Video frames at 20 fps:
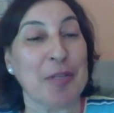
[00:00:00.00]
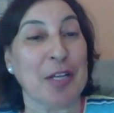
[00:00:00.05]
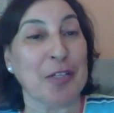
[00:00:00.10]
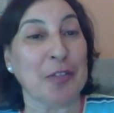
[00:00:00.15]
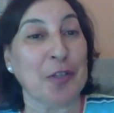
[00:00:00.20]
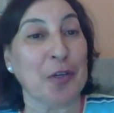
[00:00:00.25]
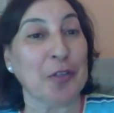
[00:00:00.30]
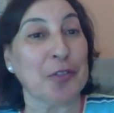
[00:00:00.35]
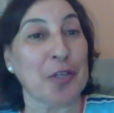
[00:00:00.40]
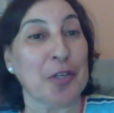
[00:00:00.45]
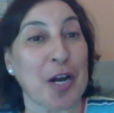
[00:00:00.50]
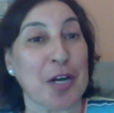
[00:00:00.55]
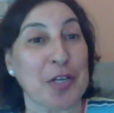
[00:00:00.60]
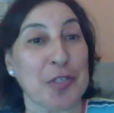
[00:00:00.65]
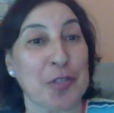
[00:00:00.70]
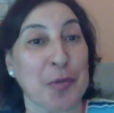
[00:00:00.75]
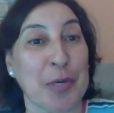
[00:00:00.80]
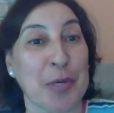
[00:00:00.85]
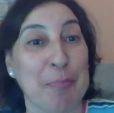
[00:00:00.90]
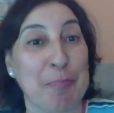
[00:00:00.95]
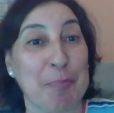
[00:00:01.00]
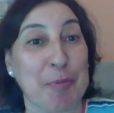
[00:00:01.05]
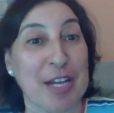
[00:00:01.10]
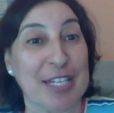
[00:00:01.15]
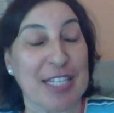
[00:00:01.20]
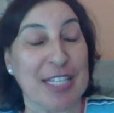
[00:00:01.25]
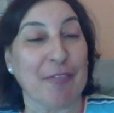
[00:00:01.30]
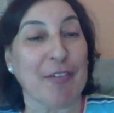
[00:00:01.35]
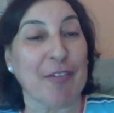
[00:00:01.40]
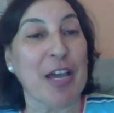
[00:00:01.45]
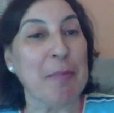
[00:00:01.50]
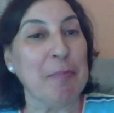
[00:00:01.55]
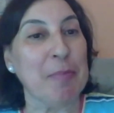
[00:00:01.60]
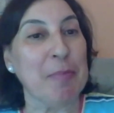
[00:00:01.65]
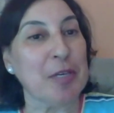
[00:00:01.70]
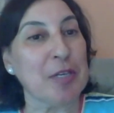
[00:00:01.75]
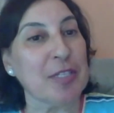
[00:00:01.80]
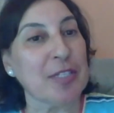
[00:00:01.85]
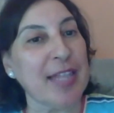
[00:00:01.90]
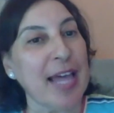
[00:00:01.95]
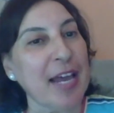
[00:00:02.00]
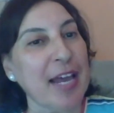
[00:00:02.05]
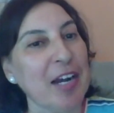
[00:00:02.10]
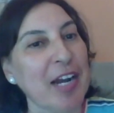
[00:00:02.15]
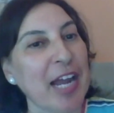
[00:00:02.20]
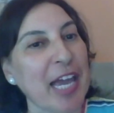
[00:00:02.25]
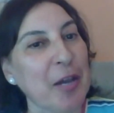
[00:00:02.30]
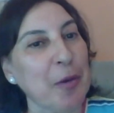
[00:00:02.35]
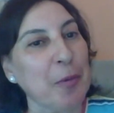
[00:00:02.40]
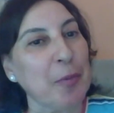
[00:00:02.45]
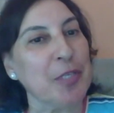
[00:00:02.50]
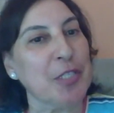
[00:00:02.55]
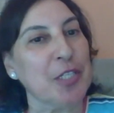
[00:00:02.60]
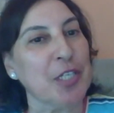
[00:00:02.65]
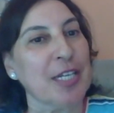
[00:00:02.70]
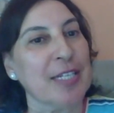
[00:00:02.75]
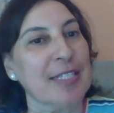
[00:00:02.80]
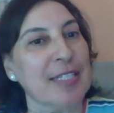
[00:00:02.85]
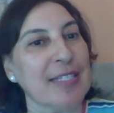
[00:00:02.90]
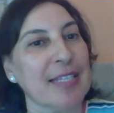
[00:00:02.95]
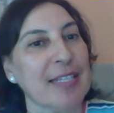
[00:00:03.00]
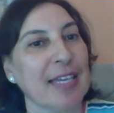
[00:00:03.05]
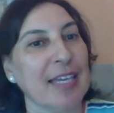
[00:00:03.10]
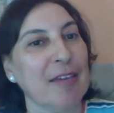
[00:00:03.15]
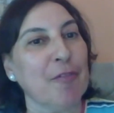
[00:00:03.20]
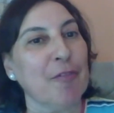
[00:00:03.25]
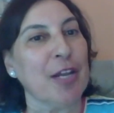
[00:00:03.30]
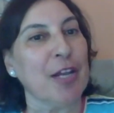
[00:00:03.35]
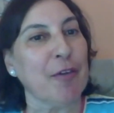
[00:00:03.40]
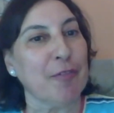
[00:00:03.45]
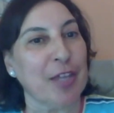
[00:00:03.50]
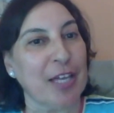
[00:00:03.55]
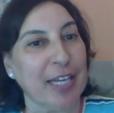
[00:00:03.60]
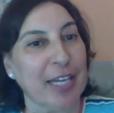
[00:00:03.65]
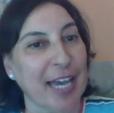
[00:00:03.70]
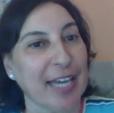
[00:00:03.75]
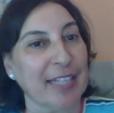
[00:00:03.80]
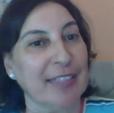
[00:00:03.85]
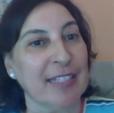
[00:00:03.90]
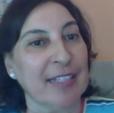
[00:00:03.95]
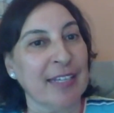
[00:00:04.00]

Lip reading: and daughter are so impressive, because their language is, even if they get